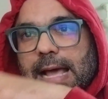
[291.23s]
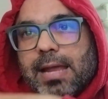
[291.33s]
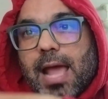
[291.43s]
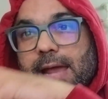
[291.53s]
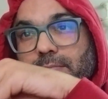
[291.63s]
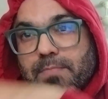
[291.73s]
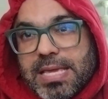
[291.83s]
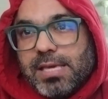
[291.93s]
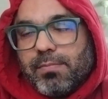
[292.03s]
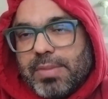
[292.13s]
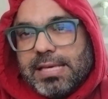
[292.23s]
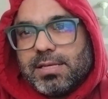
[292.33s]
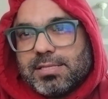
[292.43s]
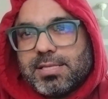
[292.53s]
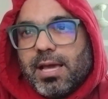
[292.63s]
and
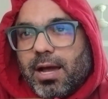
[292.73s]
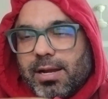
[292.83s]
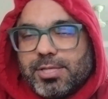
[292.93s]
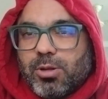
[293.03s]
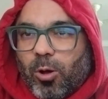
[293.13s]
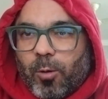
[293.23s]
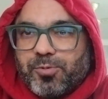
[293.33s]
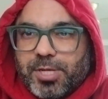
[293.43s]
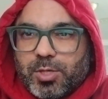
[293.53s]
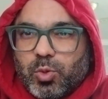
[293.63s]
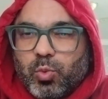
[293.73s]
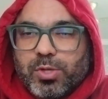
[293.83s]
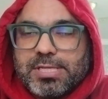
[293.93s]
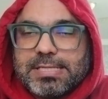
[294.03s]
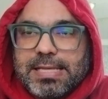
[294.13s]
me is the another object,
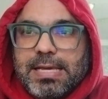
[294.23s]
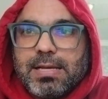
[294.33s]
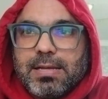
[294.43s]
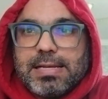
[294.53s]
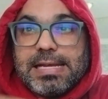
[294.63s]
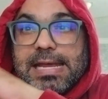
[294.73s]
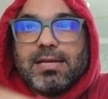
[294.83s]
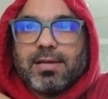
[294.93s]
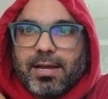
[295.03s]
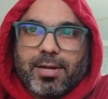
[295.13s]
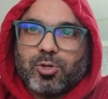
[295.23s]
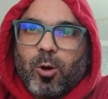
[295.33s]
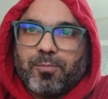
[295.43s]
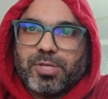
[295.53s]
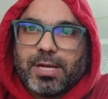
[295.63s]
which is the indirect
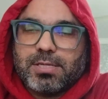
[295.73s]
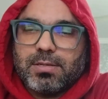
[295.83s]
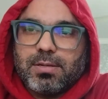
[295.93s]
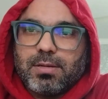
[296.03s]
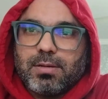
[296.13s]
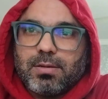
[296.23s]
object.